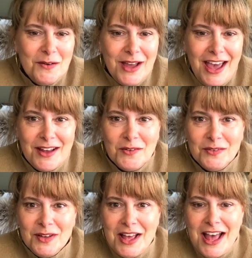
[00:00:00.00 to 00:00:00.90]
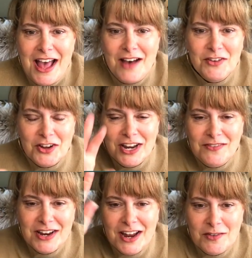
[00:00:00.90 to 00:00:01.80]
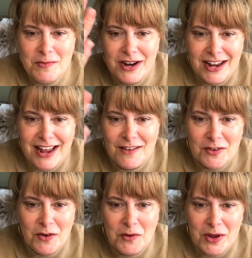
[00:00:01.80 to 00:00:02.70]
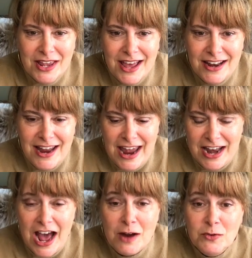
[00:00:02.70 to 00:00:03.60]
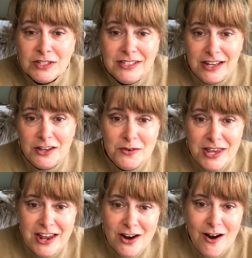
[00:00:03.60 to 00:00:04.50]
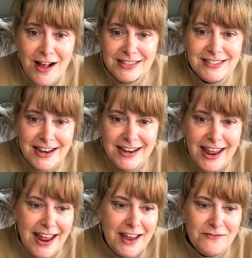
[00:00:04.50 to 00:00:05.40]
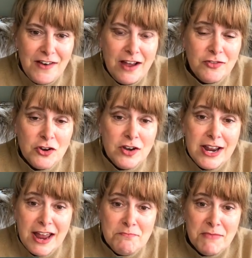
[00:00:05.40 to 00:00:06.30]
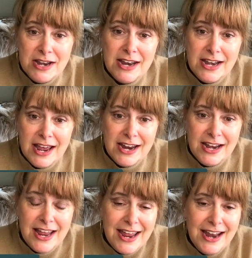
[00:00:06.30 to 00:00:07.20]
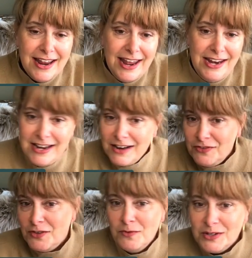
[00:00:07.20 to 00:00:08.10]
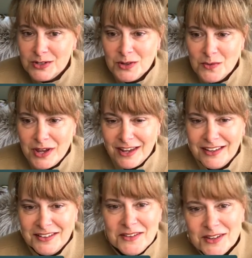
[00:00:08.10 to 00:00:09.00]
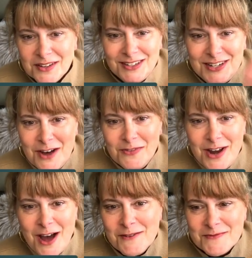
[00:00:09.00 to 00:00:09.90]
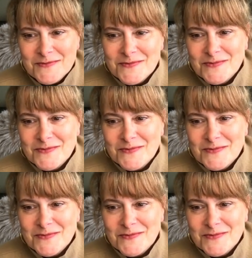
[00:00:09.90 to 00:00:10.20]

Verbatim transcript: Okay, have a good evening, everybody. Have a great weekend, and I will see you here on Sunday at 5:30 and Monday night at 8 and for the rest of the week. Ciao for now.